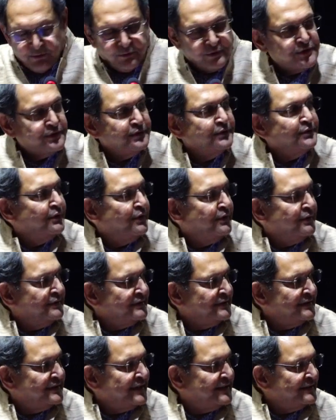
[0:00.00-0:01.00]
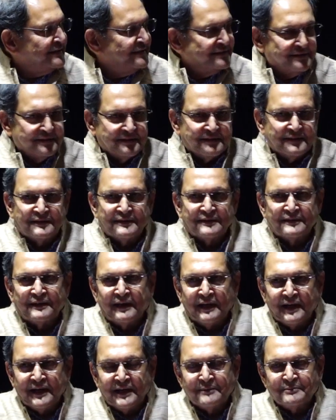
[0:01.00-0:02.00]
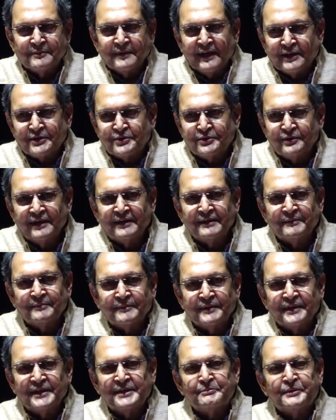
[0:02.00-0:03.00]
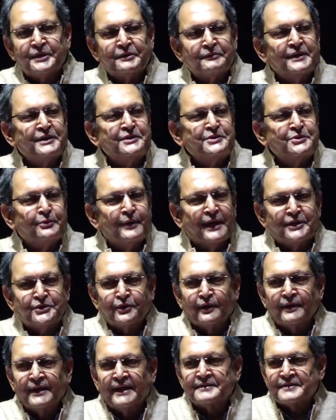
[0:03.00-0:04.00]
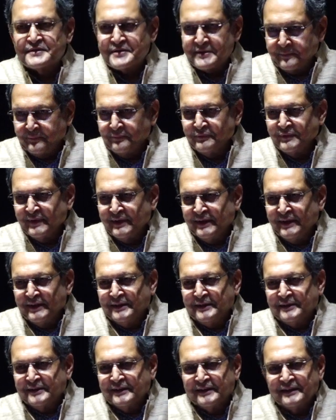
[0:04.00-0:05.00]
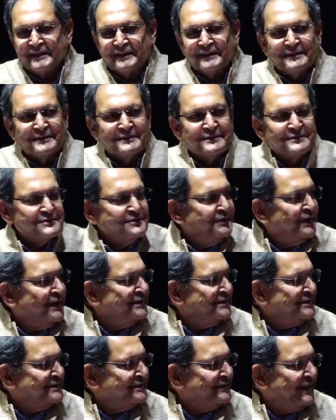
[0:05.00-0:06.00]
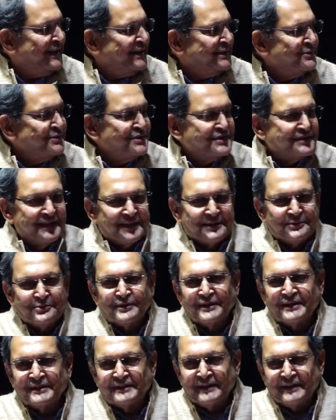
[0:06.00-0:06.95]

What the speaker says: also know that I am actually in between you and your lunch. So I'll try to stick to the